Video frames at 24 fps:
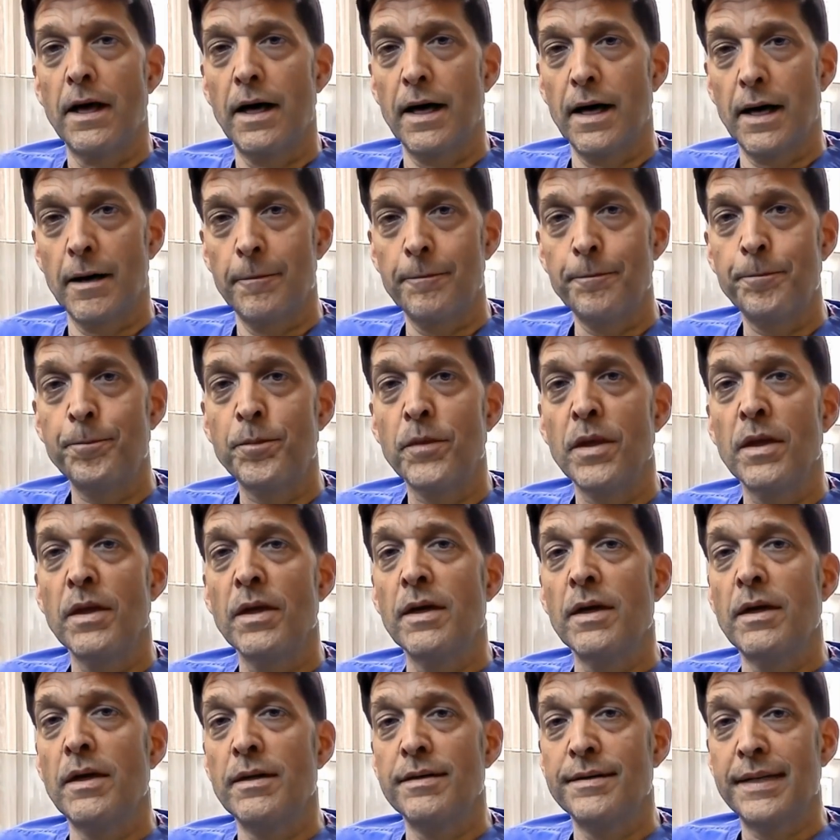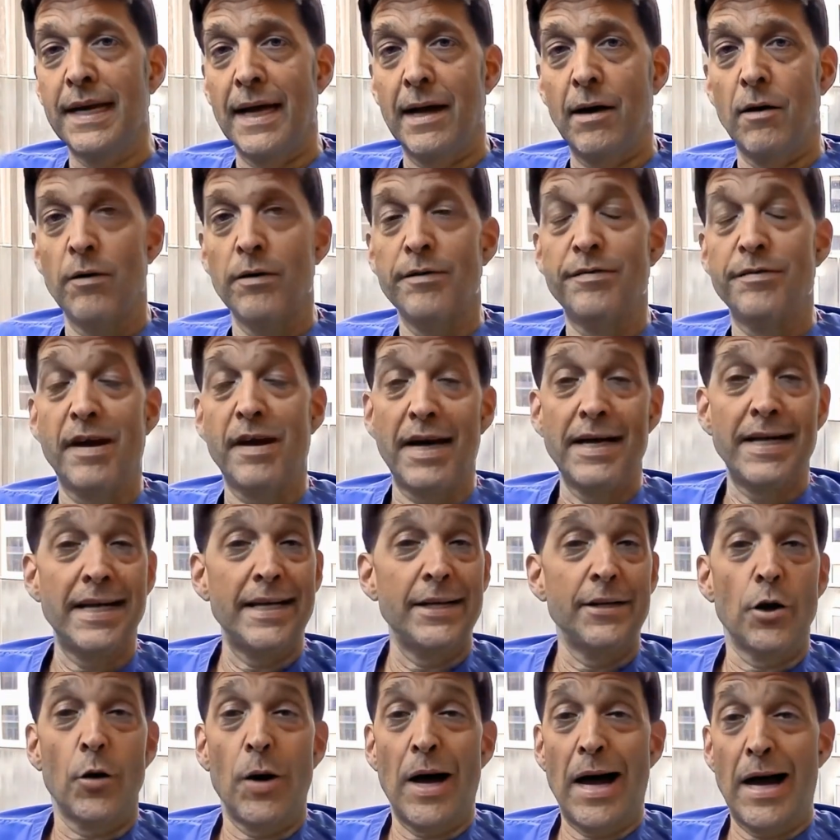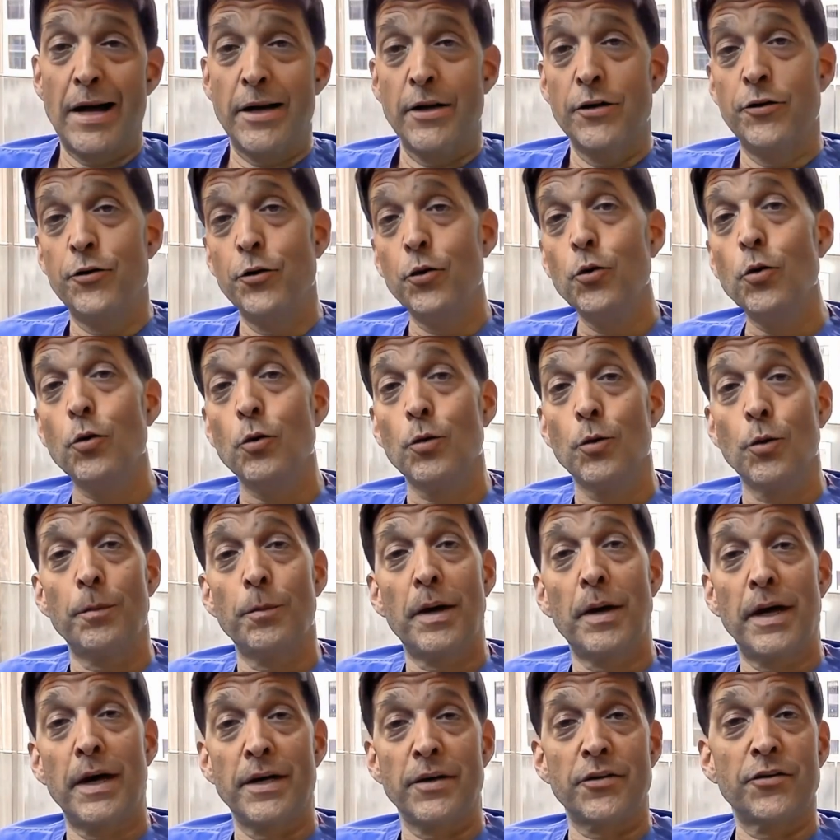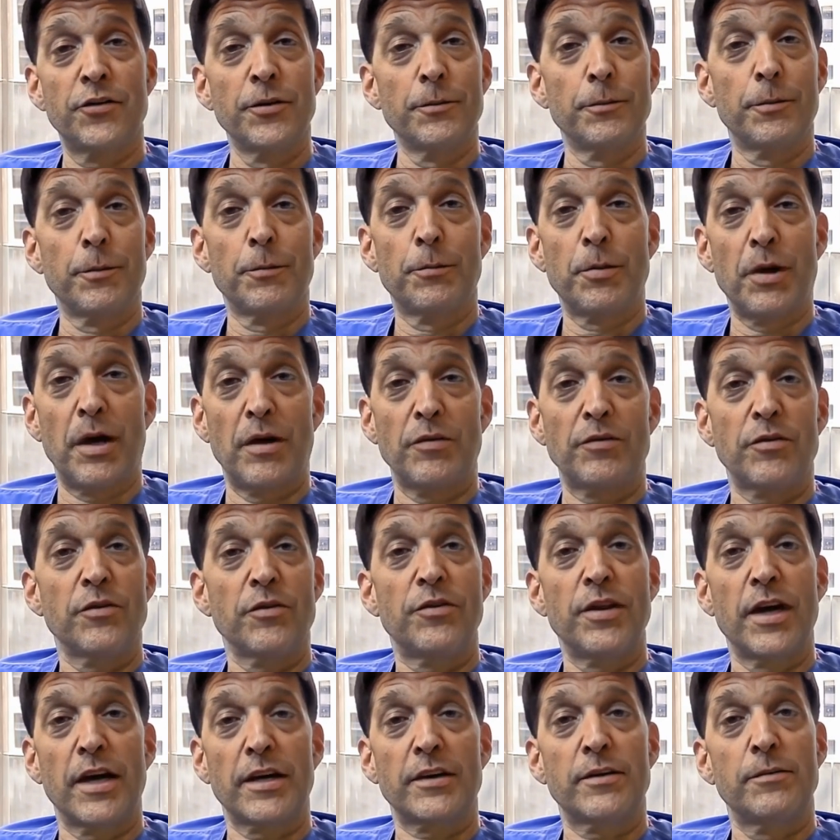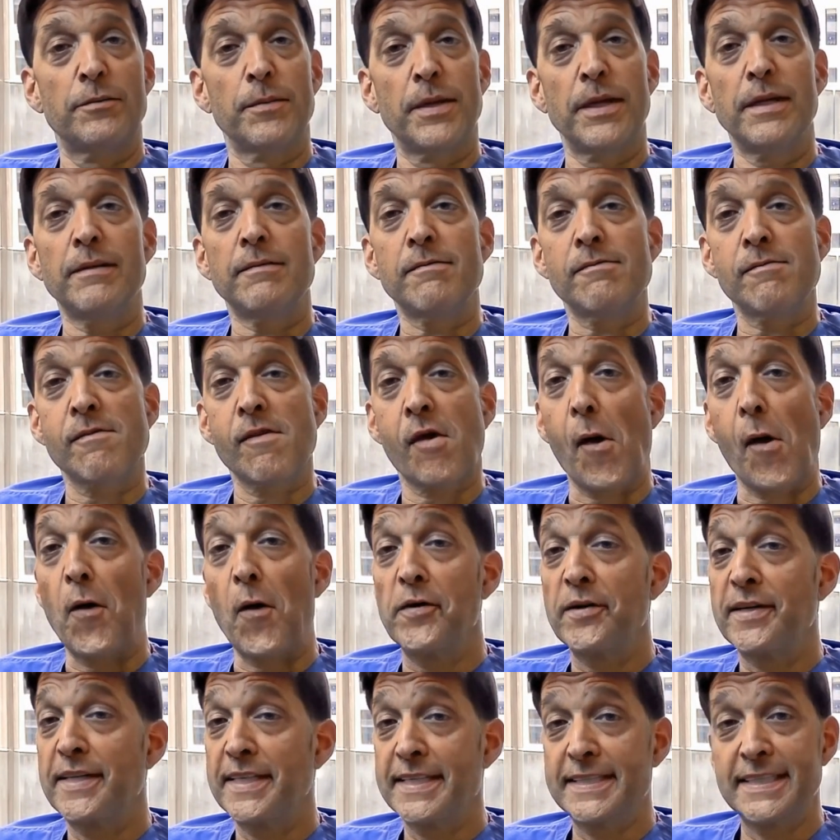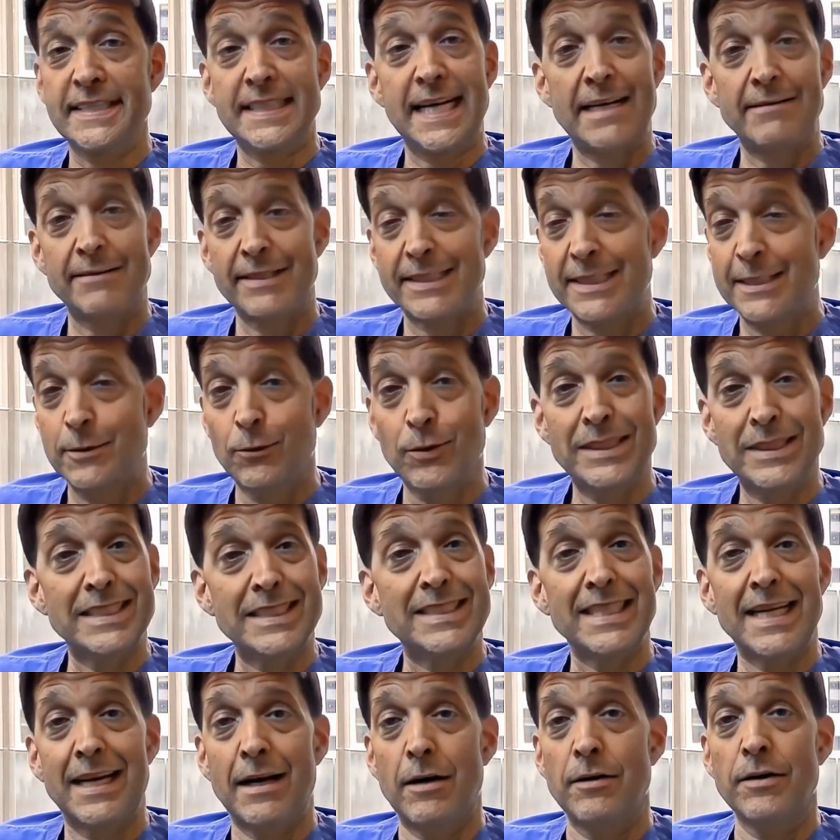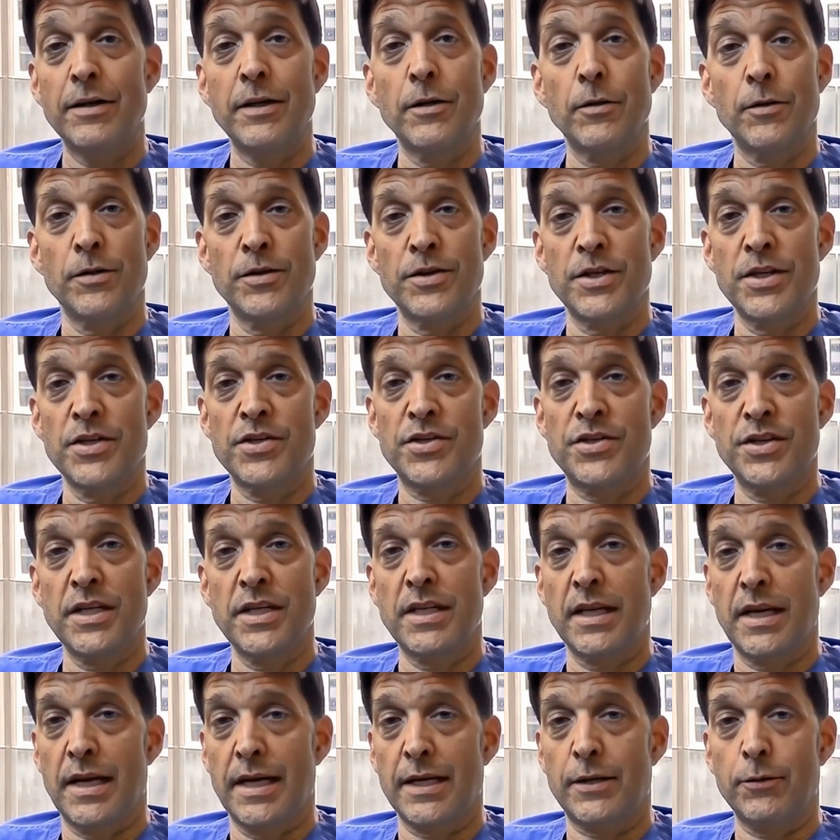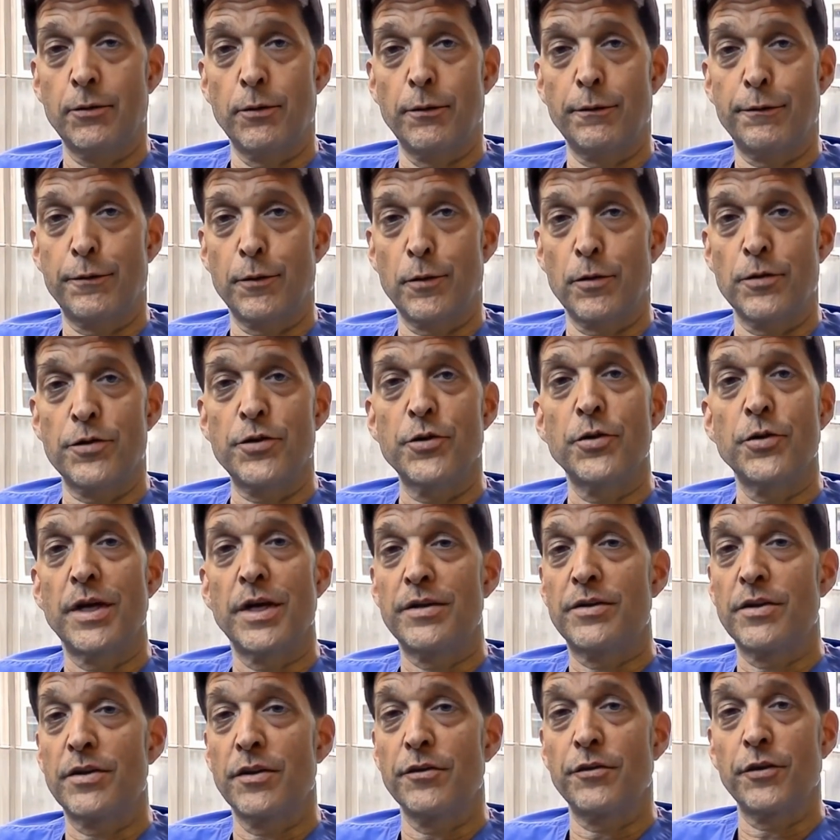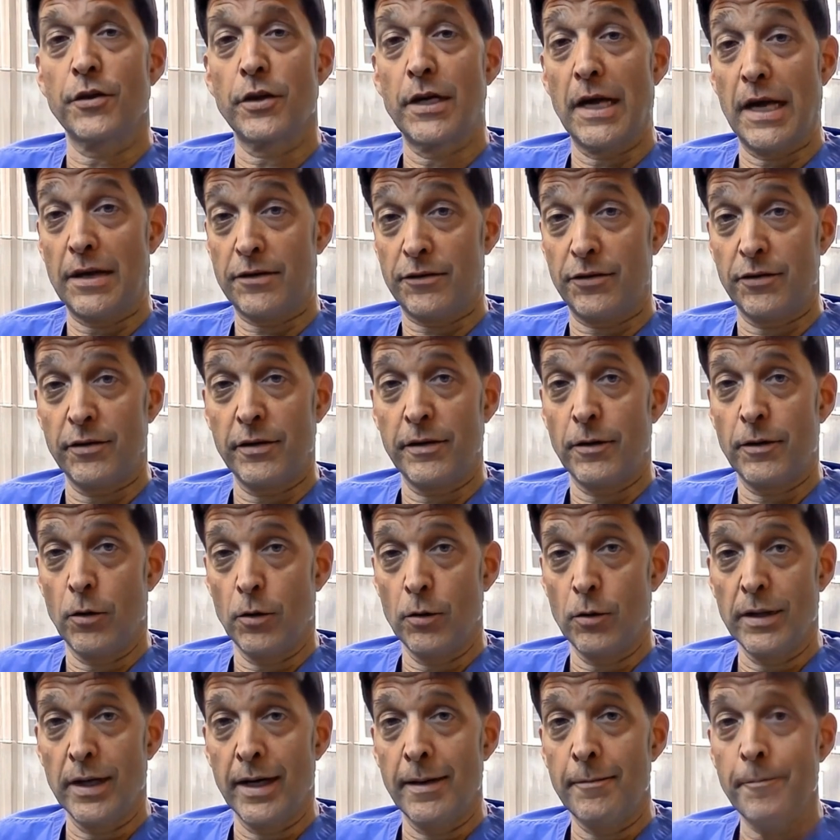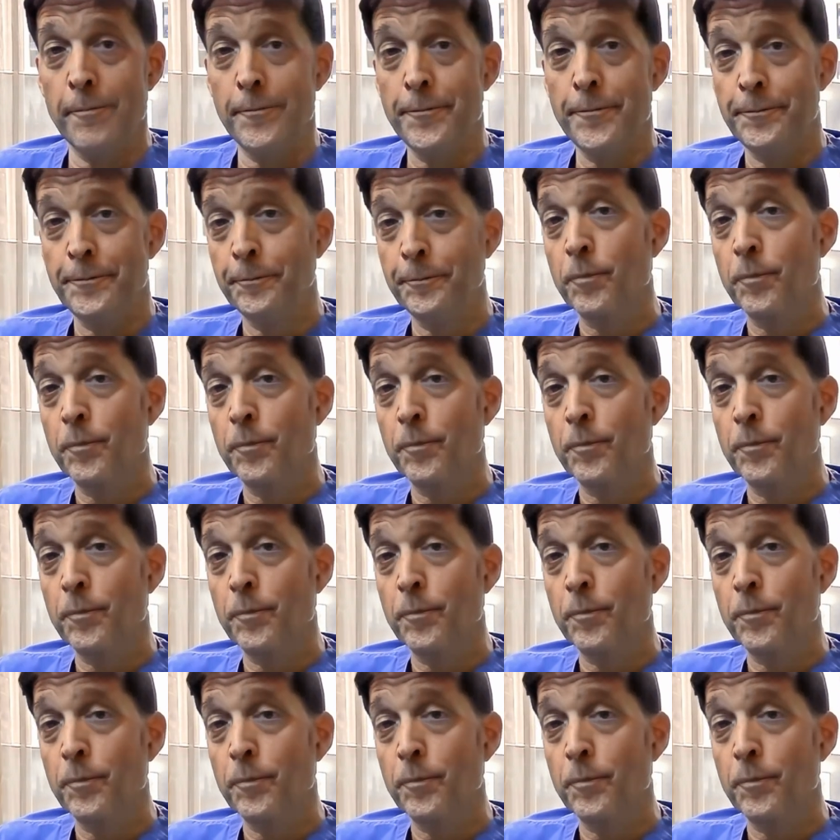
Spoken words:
Now, if I didn't know how to do a robotic simple prostatectomy, or didn't have anyone in town here in DC that I could refer to that does an excellent HoLEP,